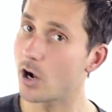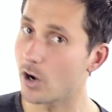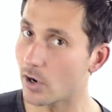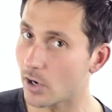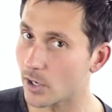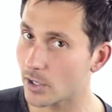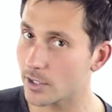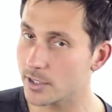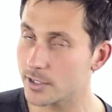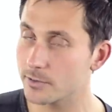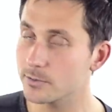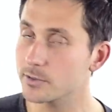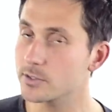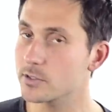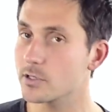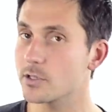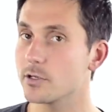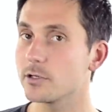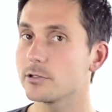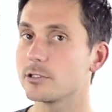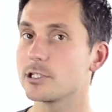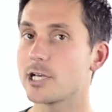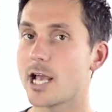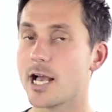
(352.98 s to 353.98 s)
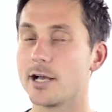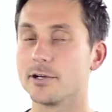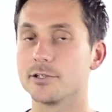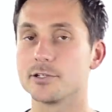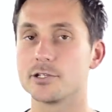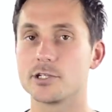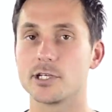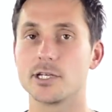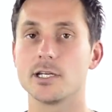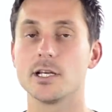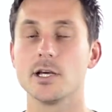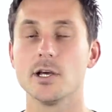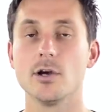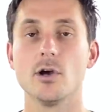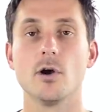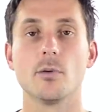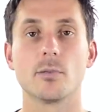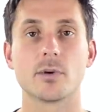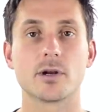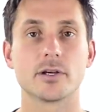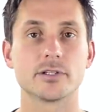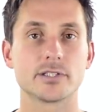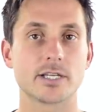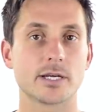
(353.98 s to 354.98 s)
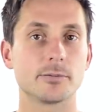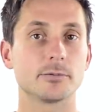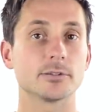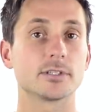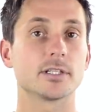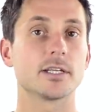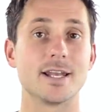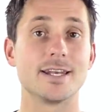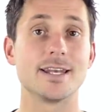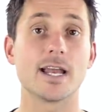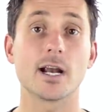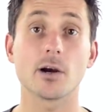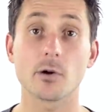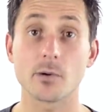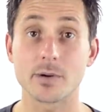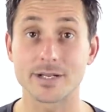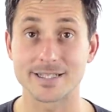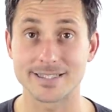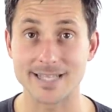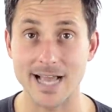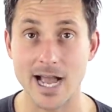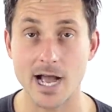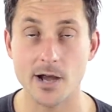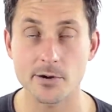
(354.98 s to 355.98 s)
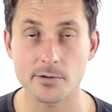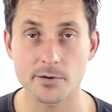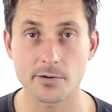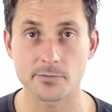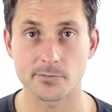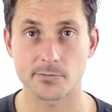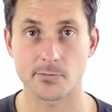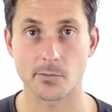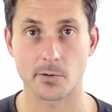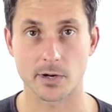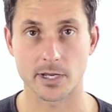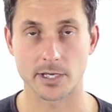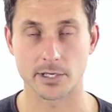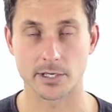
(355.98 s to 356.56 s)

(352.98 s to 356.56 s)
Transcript: hard, it was a little challenging, but I was able to narrow it down for